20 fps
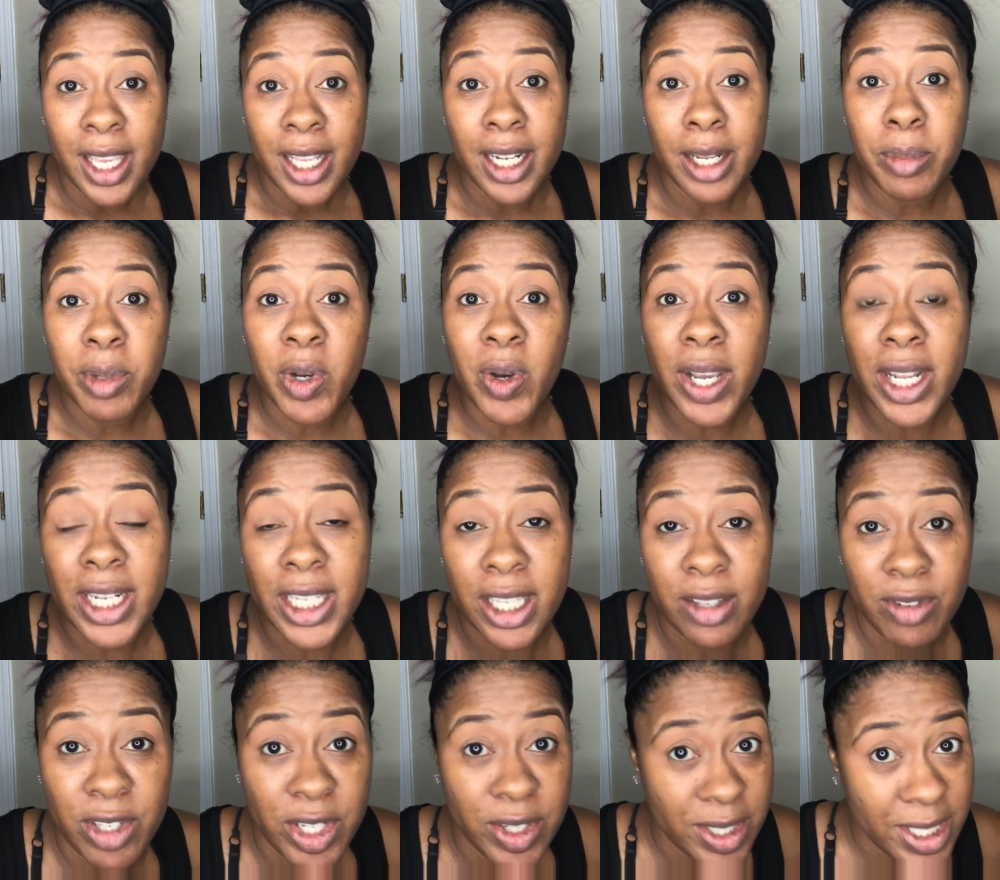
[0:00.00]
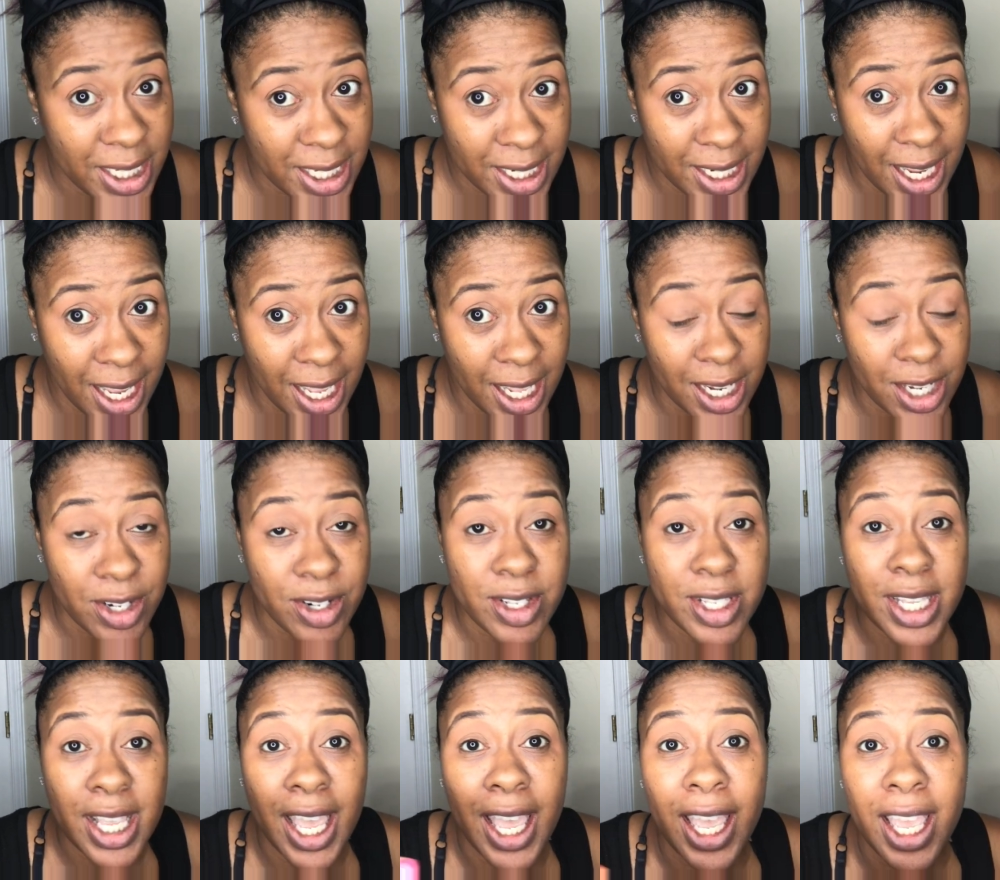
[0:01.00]
Let me go ahead and give you your
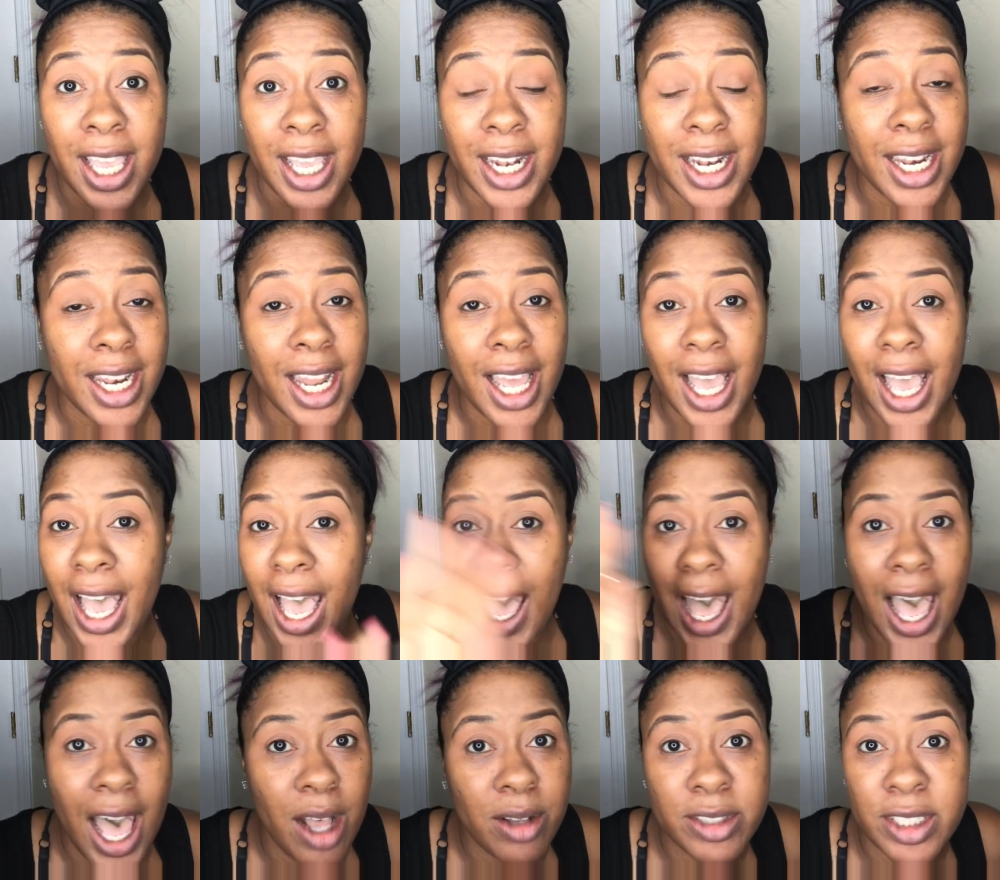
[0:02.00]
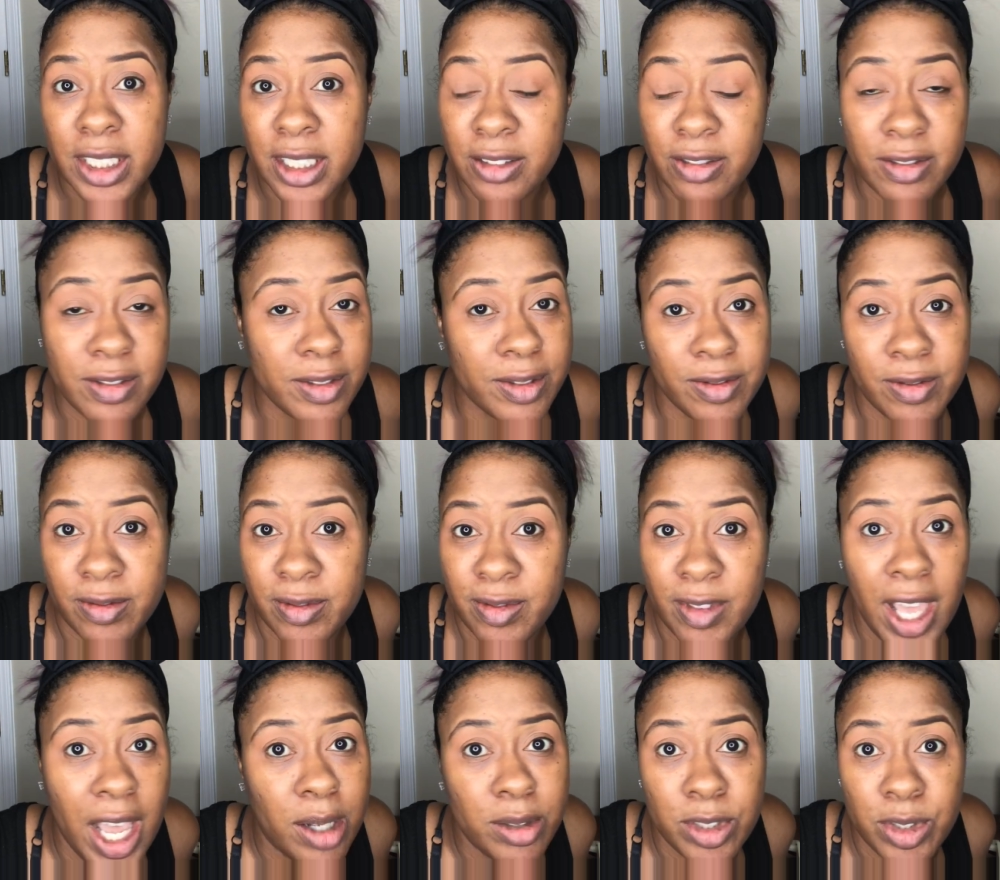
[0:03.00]
$10, and I'll
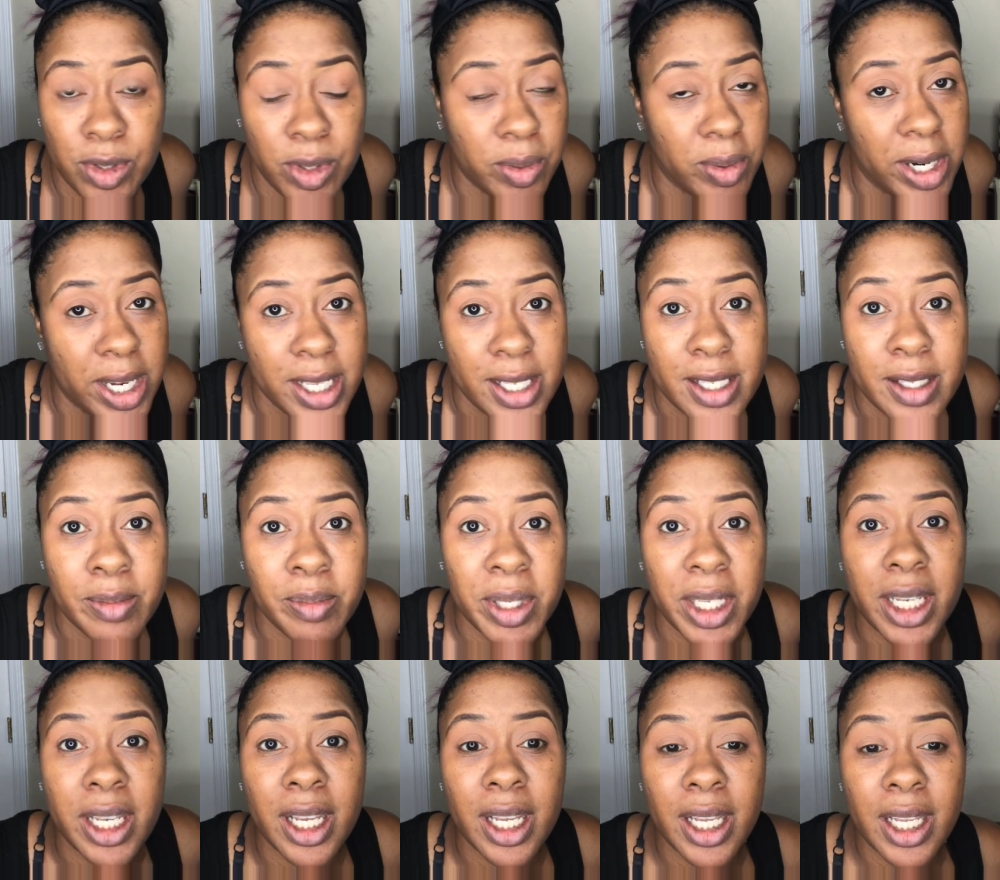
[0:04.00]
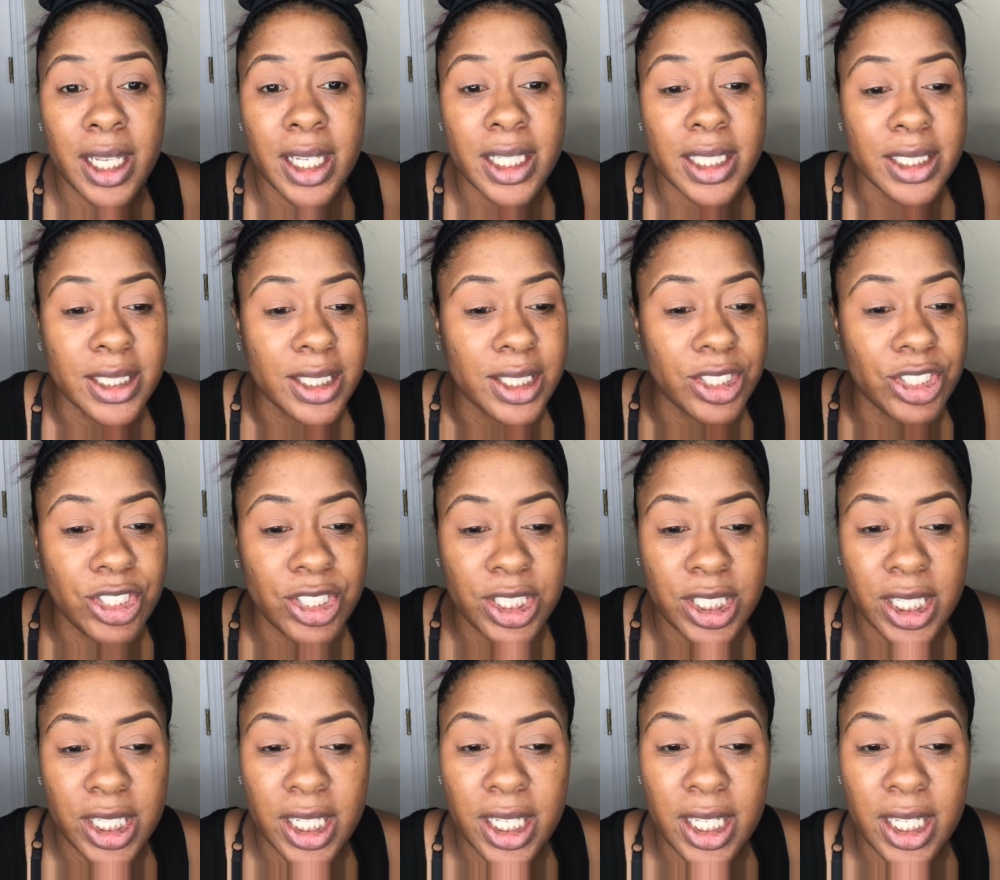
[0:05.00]
do the rest, because